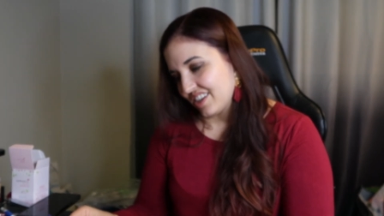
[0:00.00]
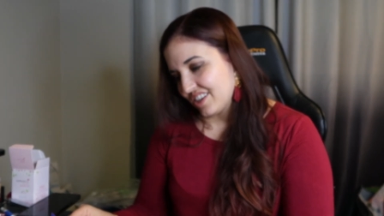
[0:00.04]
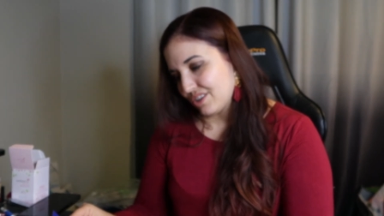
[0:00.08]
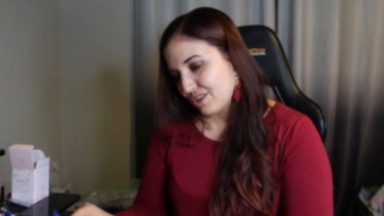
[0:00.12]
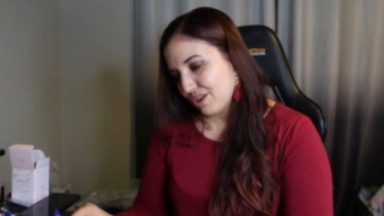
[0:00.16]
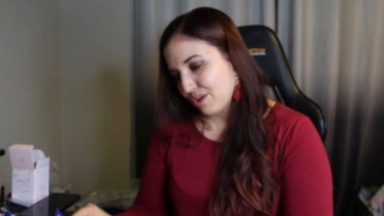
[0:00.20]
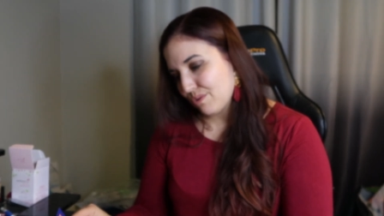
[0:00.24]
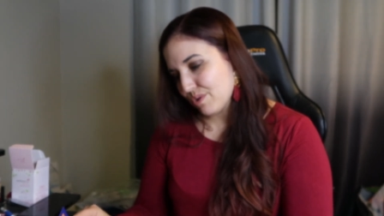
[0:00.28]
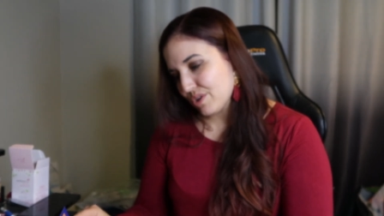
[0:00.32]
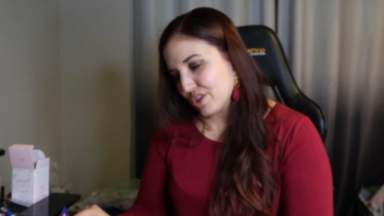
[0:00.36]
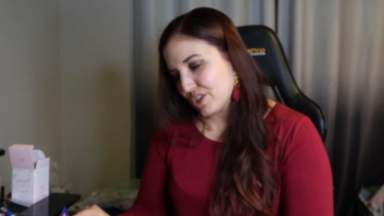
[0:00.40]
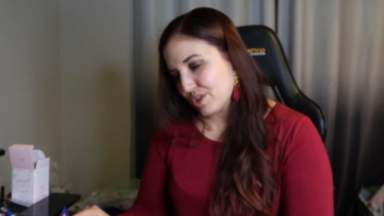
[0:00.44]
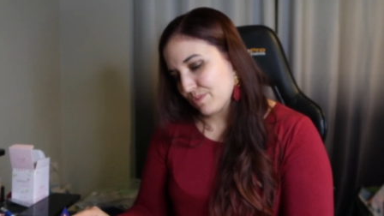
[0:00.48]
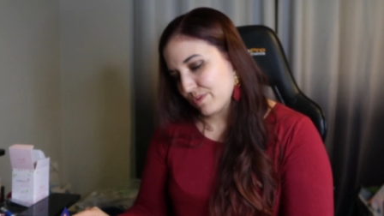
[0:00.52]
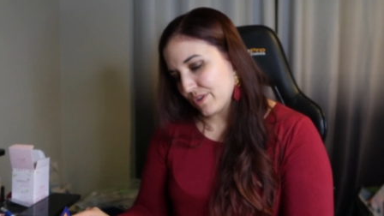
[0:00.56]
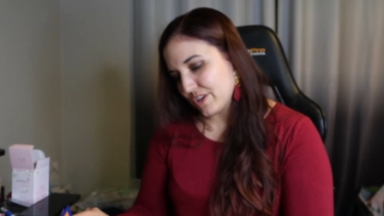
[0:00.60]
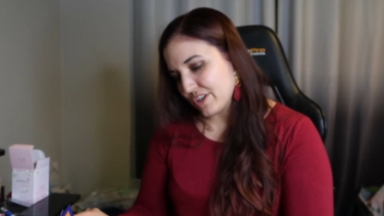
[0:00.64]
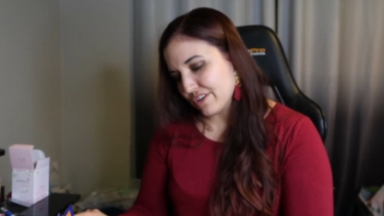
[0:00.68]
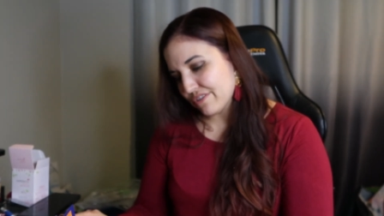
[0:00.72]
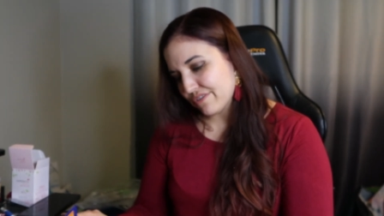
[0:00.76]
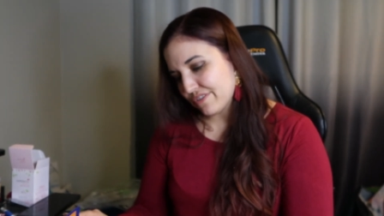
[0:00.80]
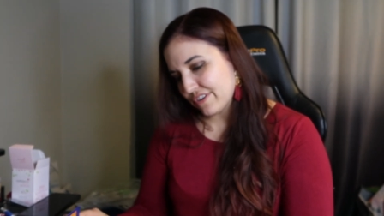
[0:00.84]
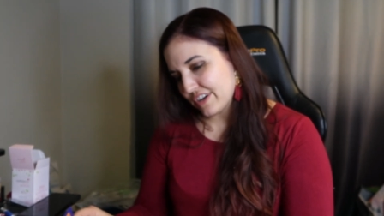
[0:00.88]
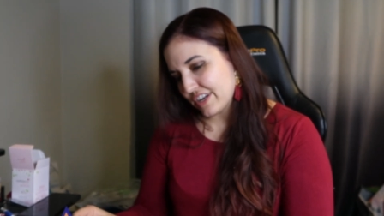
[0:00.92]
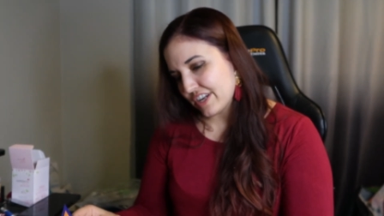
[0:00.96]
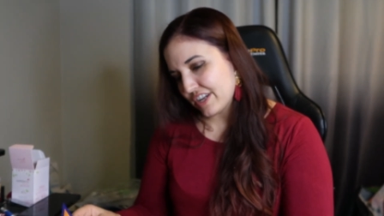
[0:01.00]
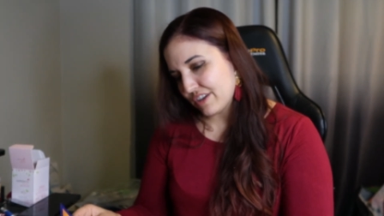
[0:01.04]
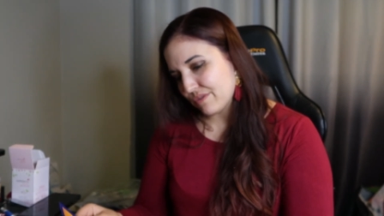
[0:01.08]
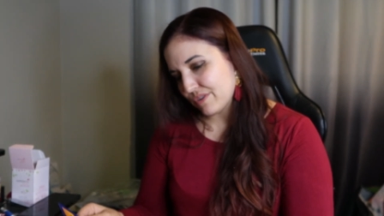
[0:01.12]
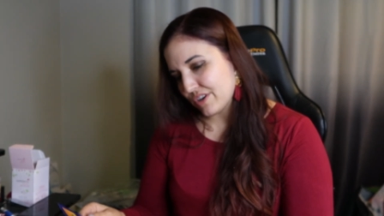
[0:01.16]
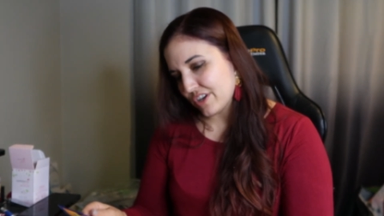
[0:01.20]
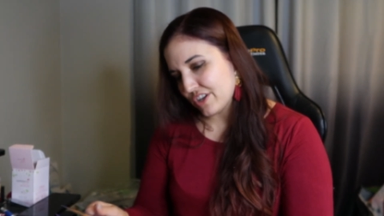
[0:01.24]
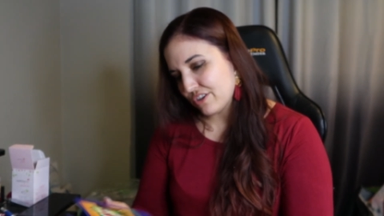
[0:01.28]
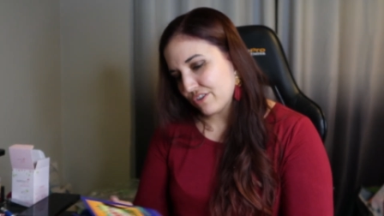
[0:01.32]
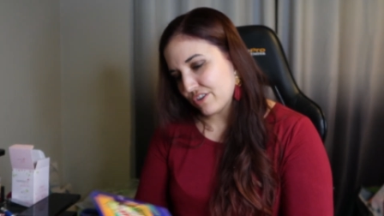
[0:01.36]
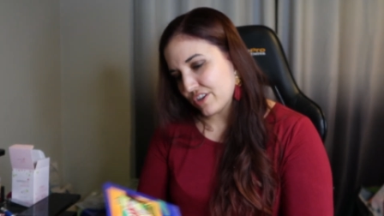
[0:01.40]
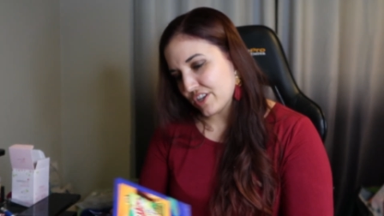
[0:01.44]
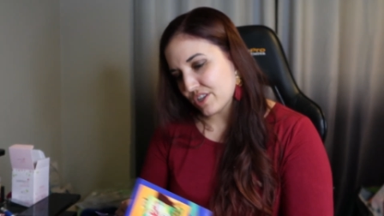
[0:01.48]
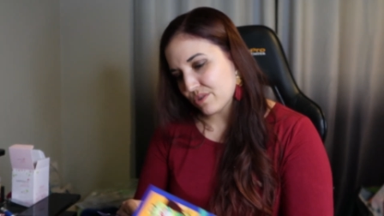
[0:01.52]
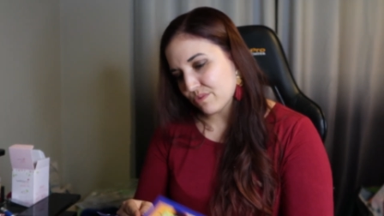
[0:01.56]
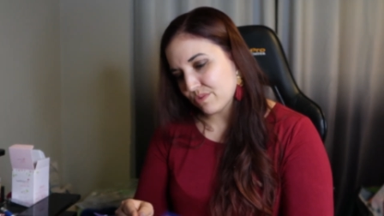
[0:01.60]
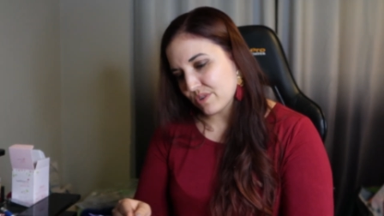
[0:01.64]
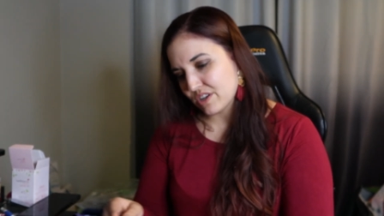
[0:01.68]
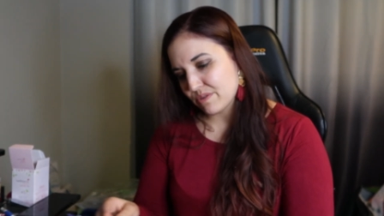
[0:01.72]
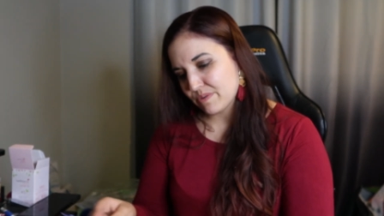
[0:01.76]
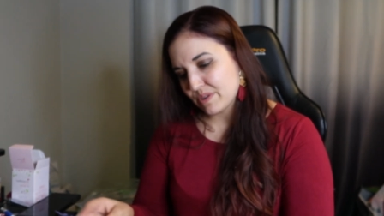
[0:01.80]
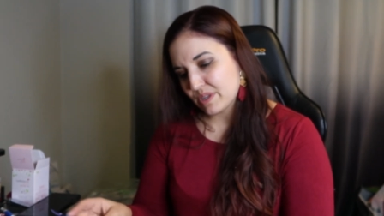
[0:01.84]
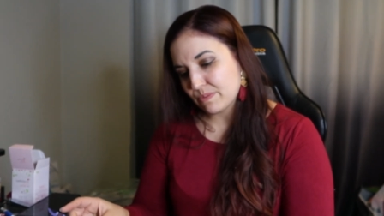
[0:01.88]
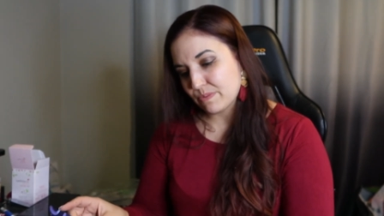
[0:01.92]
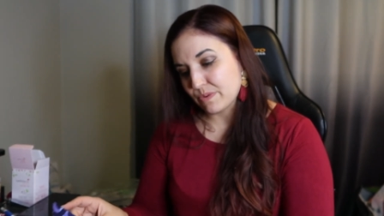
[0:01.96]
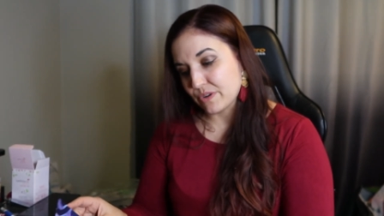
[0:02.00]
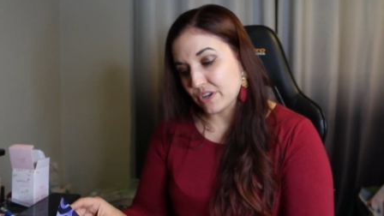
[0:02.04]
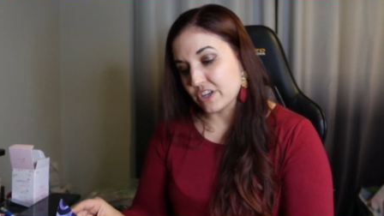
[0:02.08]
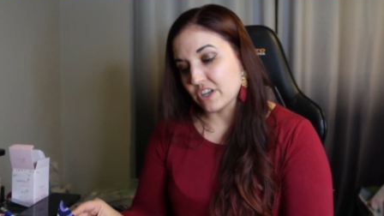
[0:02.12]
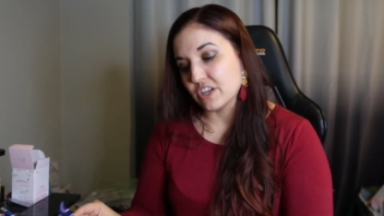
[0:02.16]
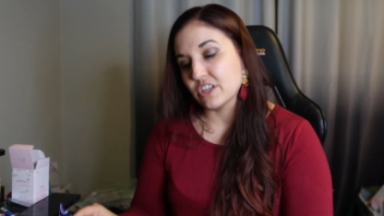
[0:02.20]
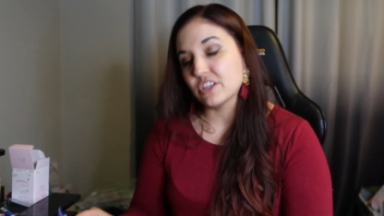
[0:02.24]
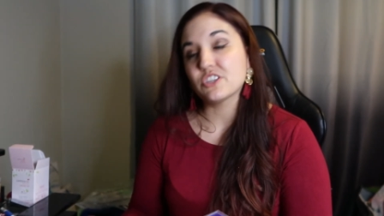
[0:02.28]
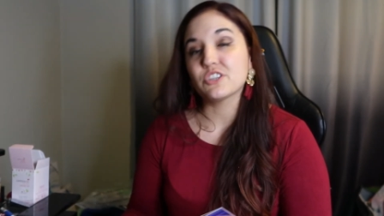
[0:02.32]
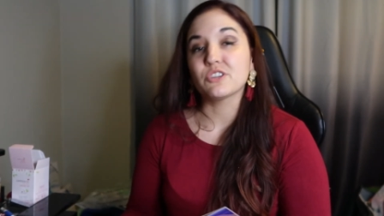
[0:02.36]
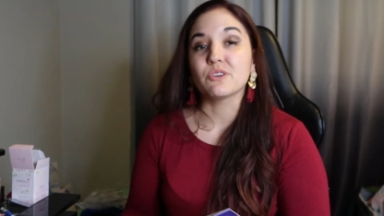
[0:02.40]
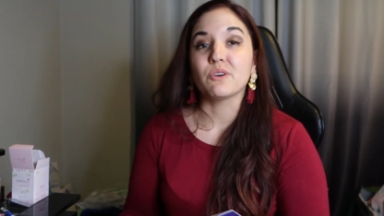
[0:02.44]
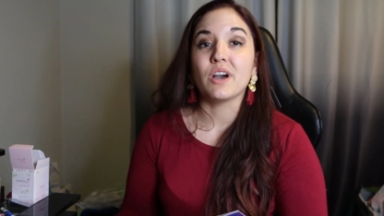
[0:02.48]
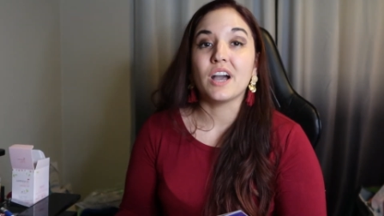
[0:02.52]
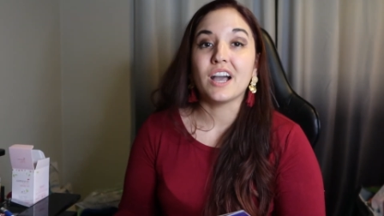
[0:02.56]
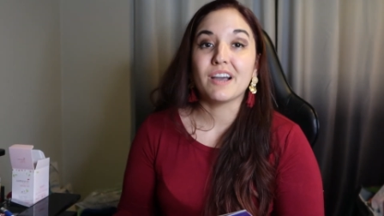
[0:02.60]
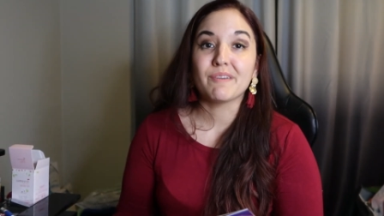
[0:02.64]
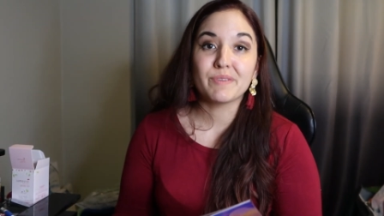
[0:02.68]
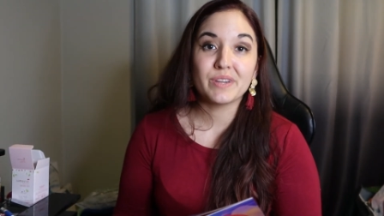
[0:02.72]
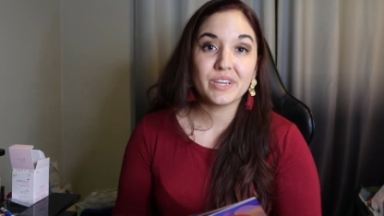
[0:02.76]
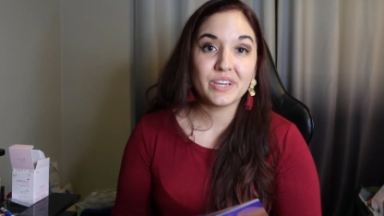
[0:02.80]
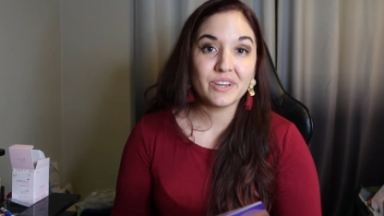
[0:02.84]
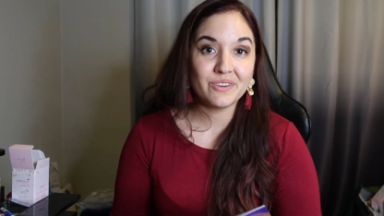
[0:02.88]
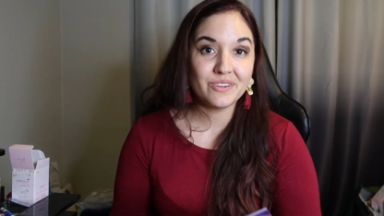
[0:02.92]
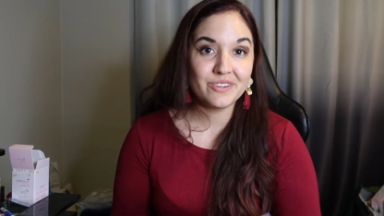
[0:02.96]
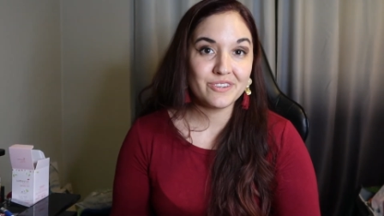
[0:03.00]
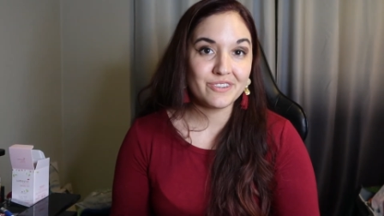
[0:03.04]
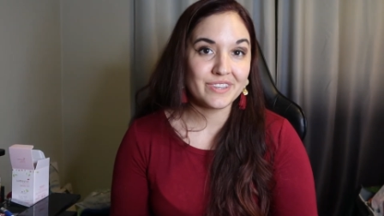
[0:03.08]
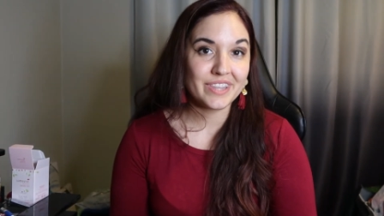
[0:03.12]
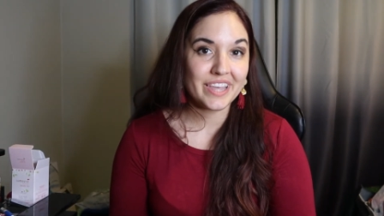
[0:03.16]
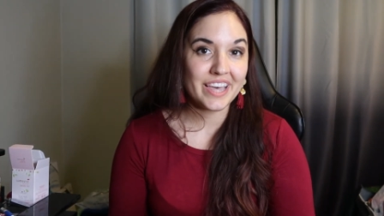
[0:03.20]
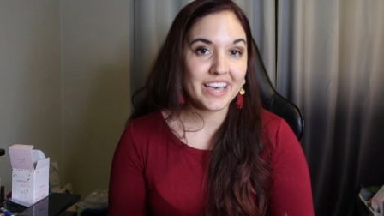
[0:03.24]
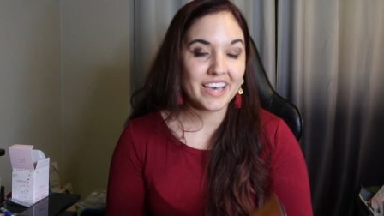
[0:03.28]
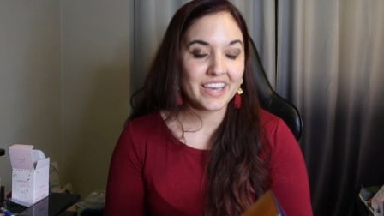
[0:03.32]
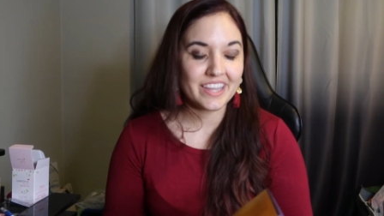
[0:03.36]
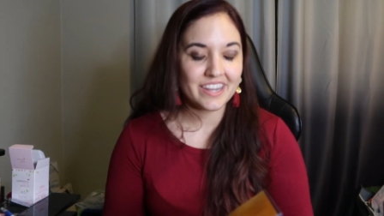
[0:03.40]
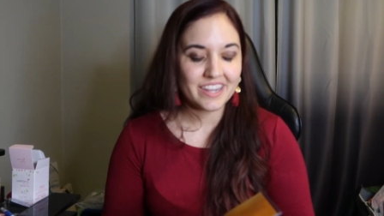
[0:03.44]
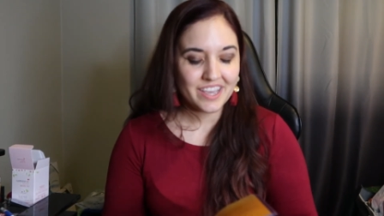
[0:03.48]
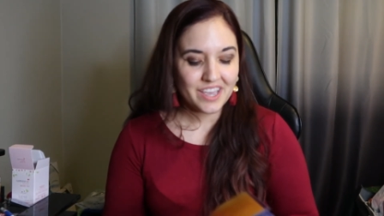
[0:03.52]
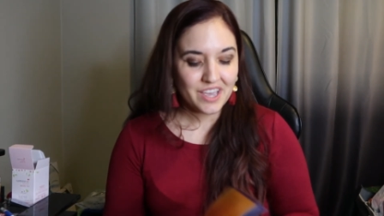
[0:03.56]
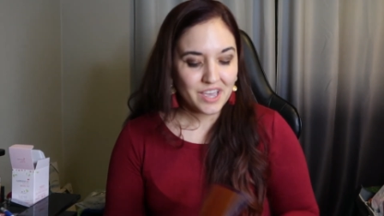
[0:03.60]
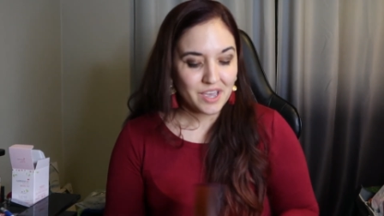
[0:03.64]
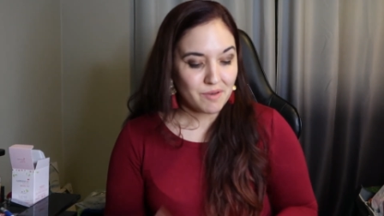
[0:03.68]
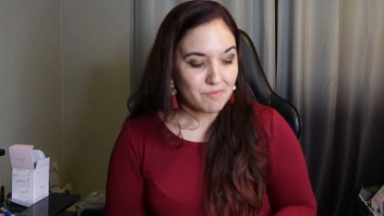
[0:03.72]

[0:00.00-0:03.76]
So I won't spoil it for anyone who doesn't want to be spoiled, so I'm gonna go do that.